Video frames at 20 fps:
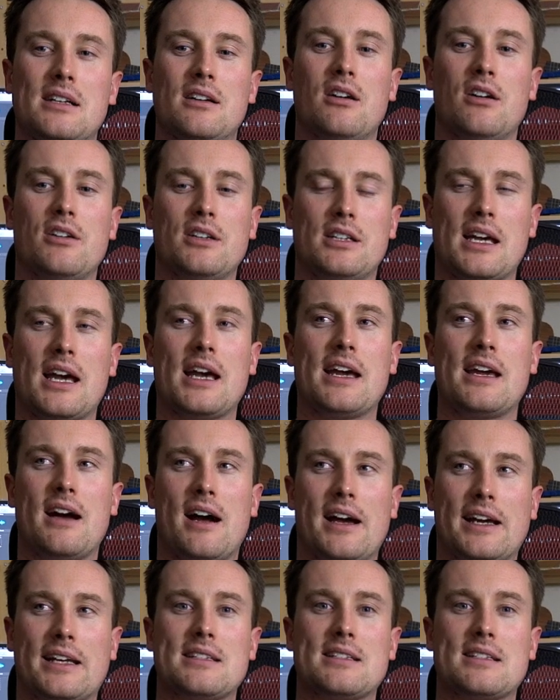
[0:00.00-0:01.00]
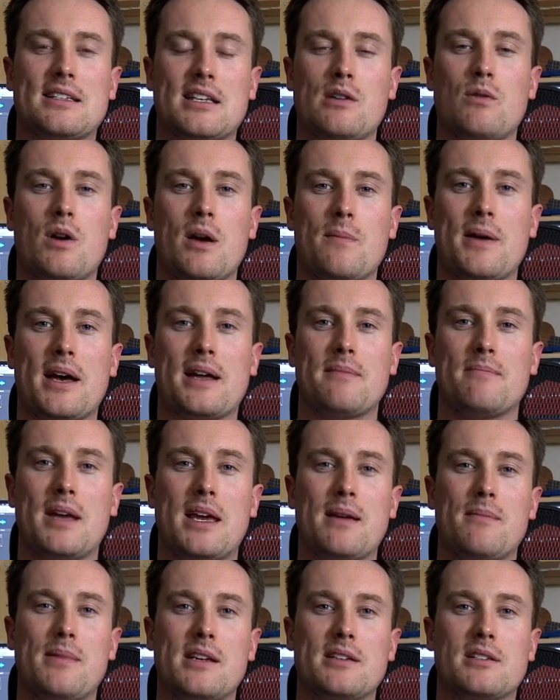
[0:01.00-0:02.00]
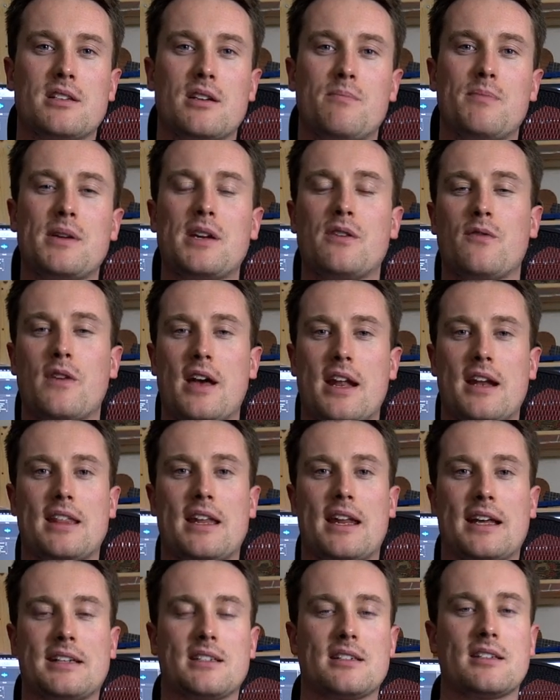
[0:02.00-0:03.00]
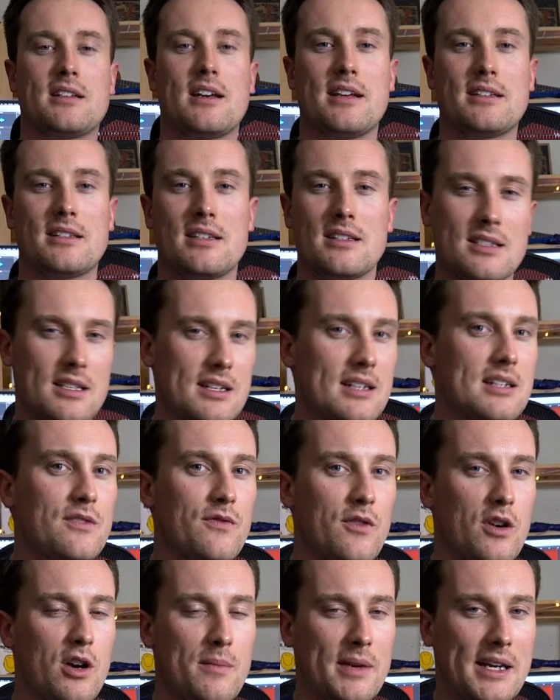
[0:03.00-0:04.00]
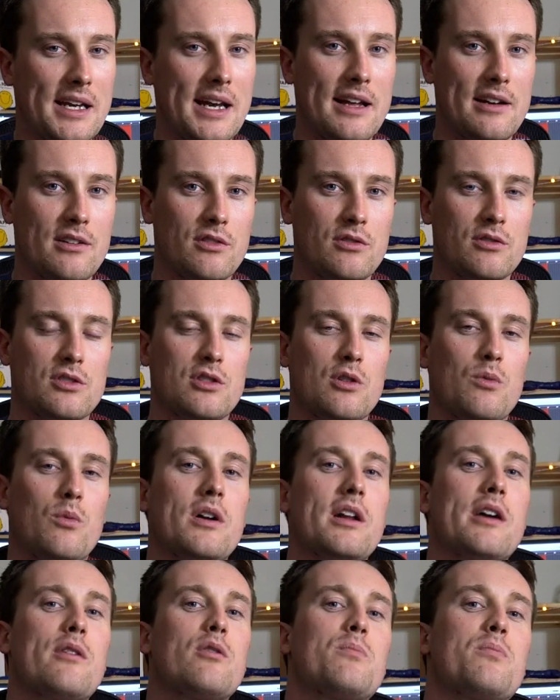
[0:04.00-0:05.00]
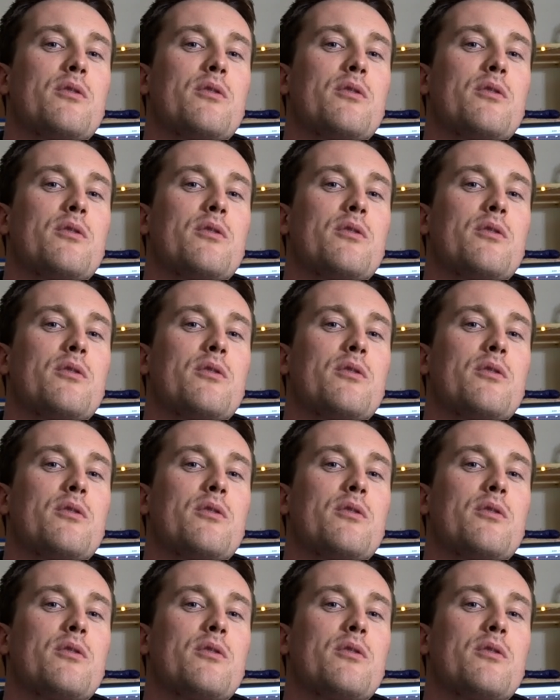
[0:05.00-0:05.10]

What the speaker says: okay, I can see why Pat maybe isn't a big fan of that exercise because it is very mechanical. So what I would